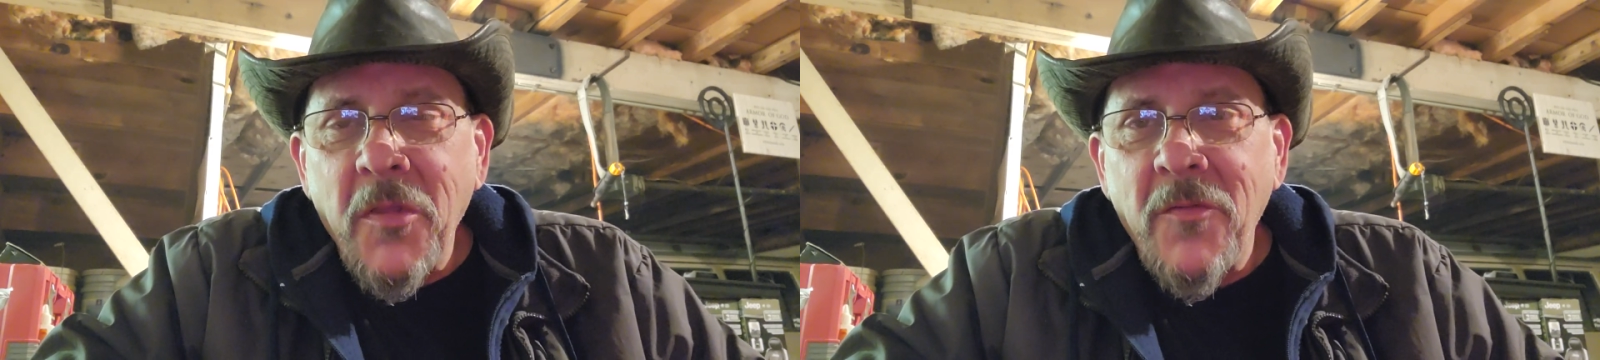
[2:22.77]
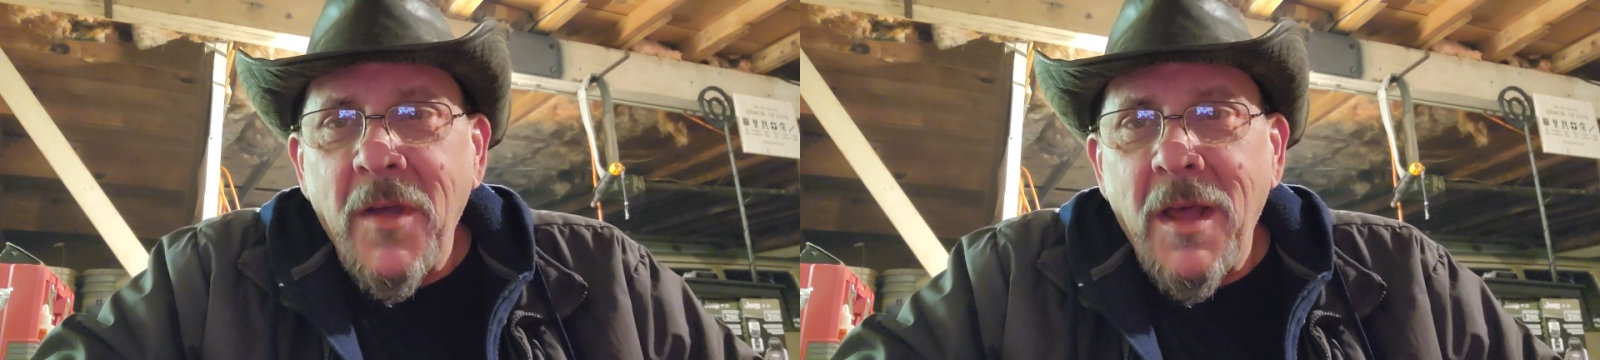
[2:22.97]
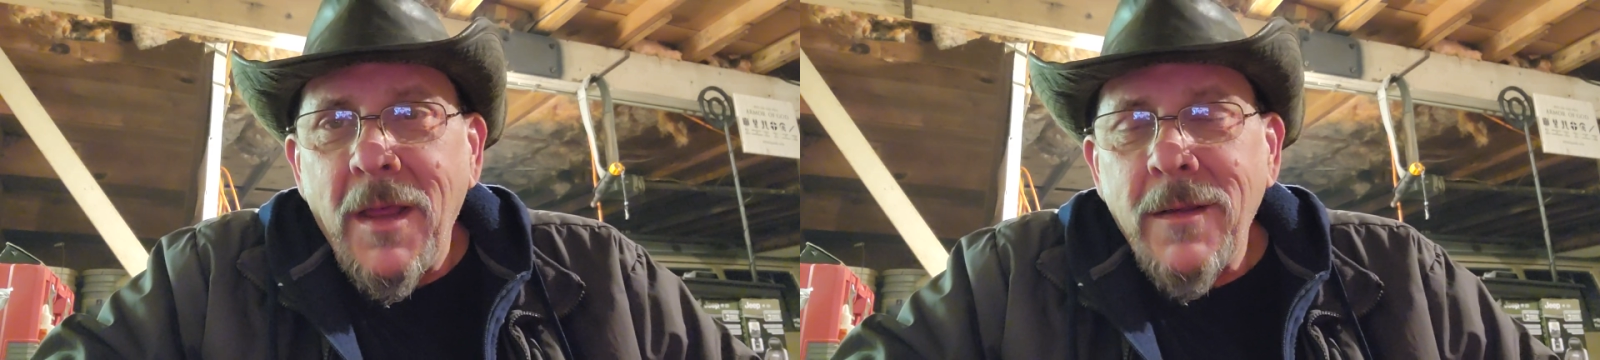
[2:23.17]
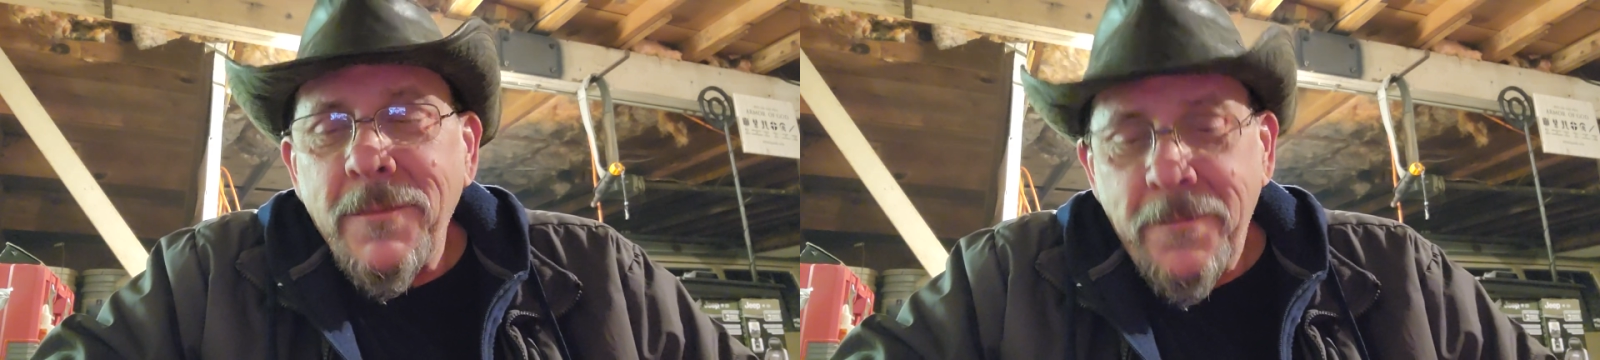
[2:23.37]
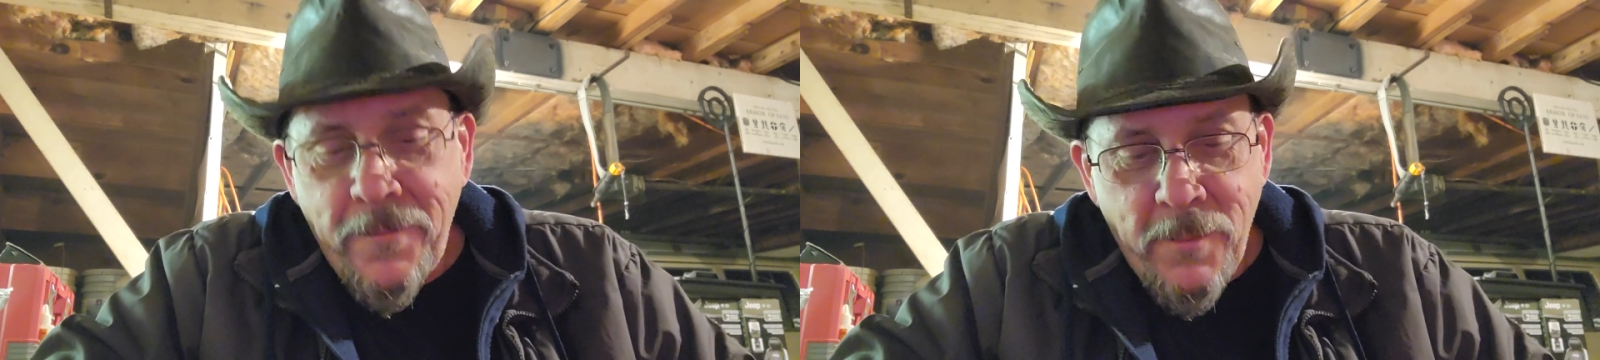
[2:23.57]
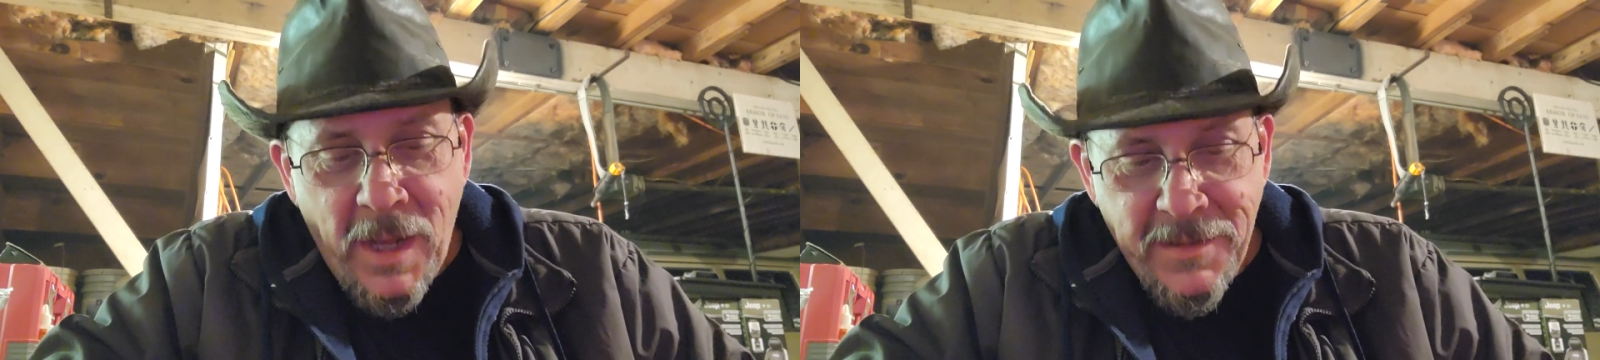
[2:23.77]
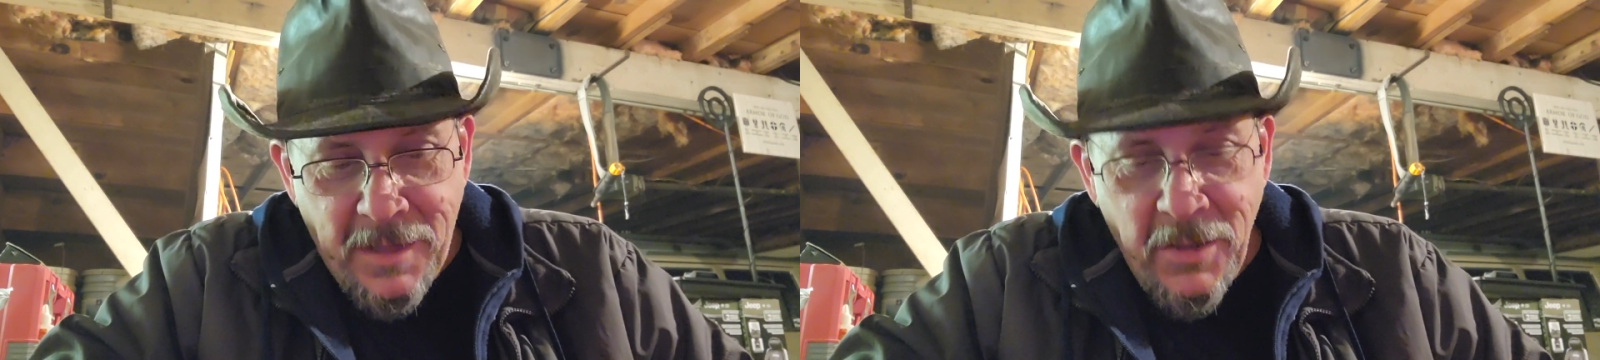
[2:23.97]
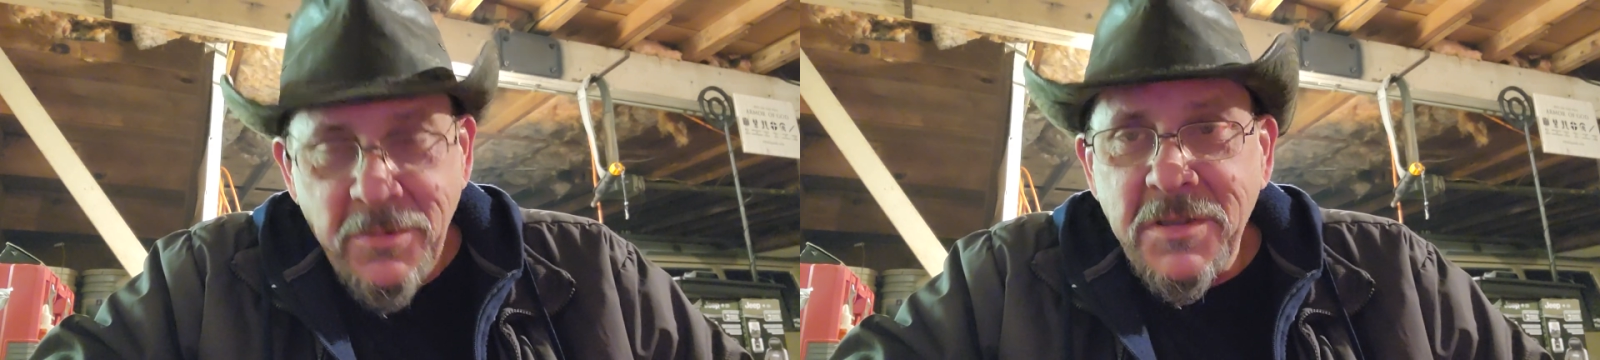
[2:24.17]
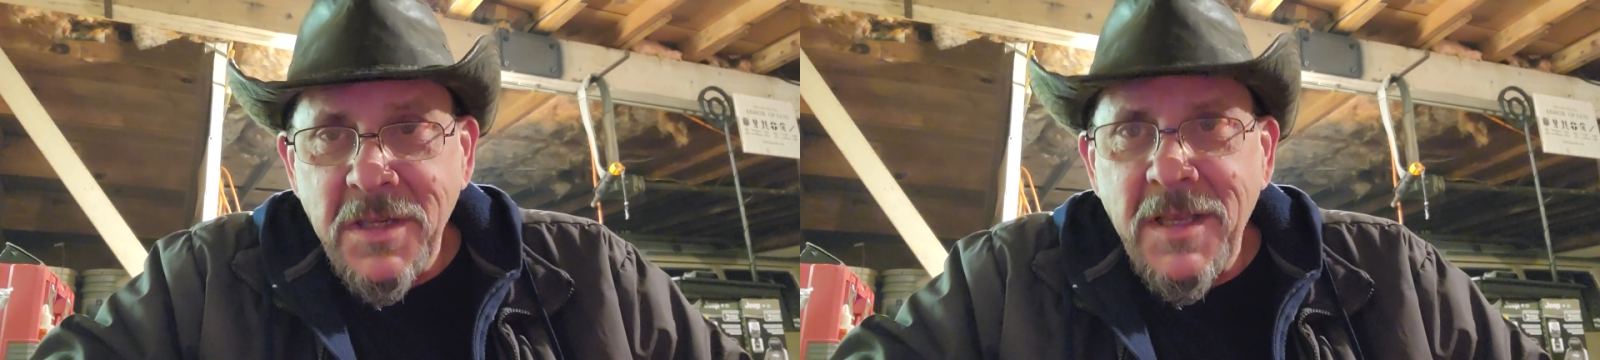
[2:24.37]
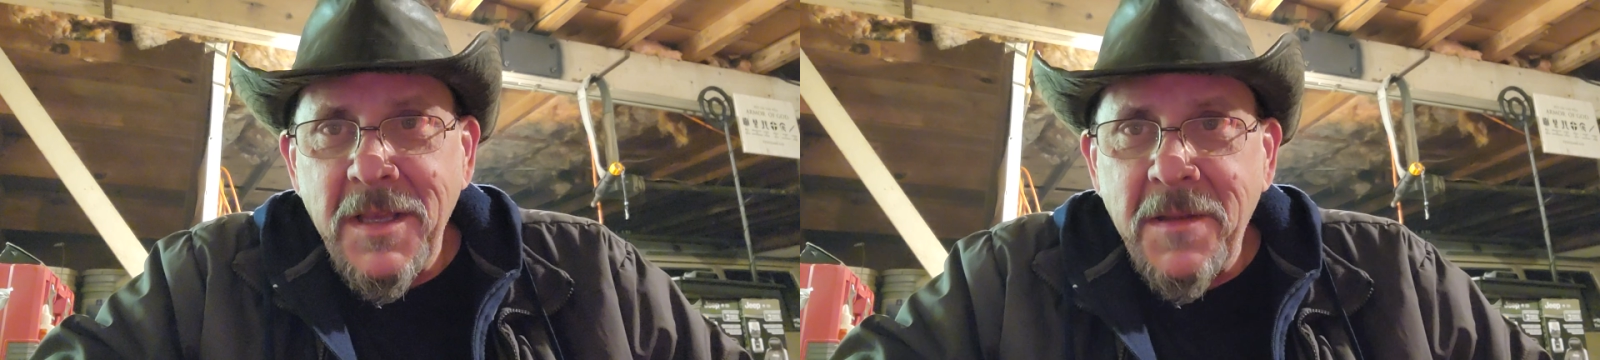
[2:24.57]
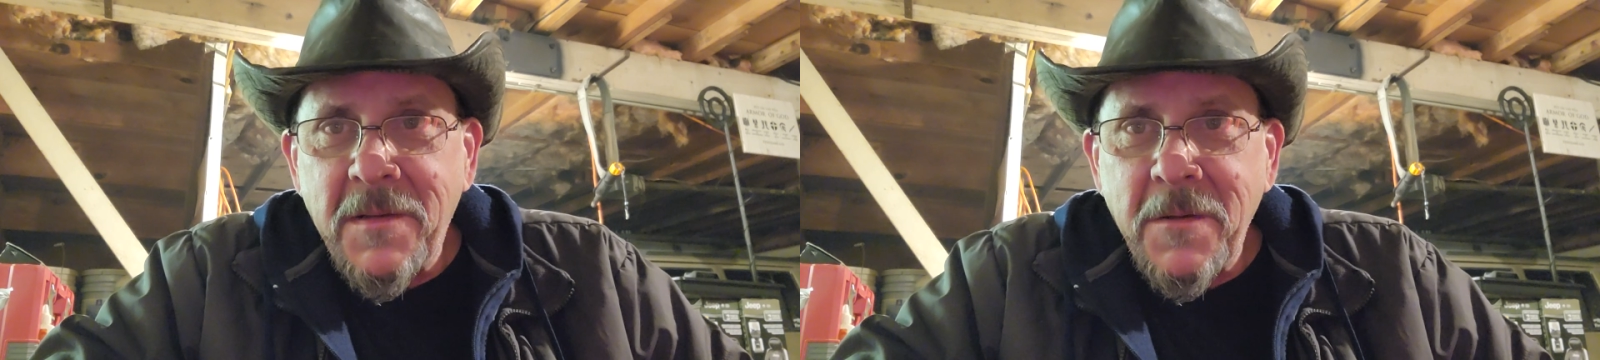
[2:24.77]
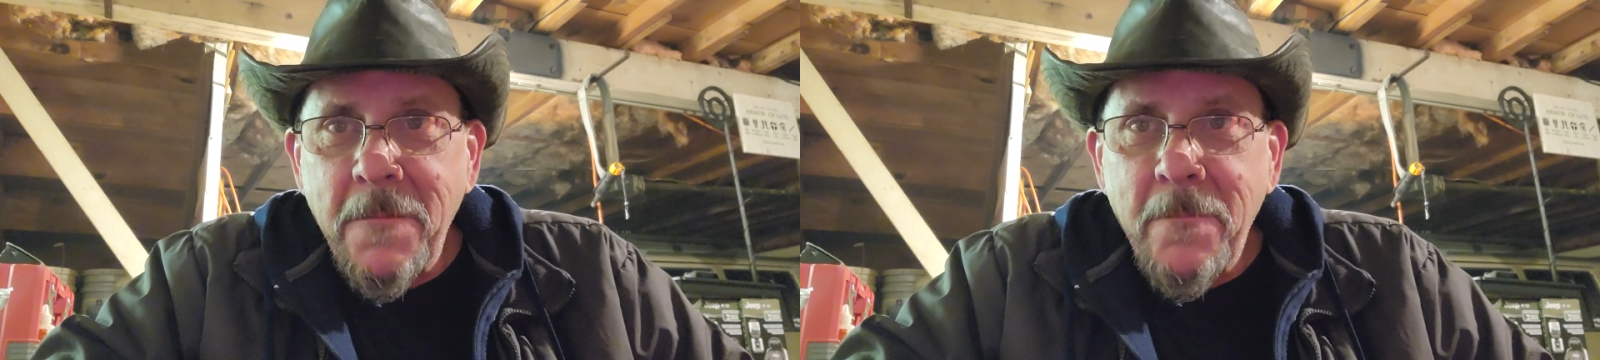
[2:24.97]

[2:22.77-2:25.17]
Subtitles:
of my 2 cents,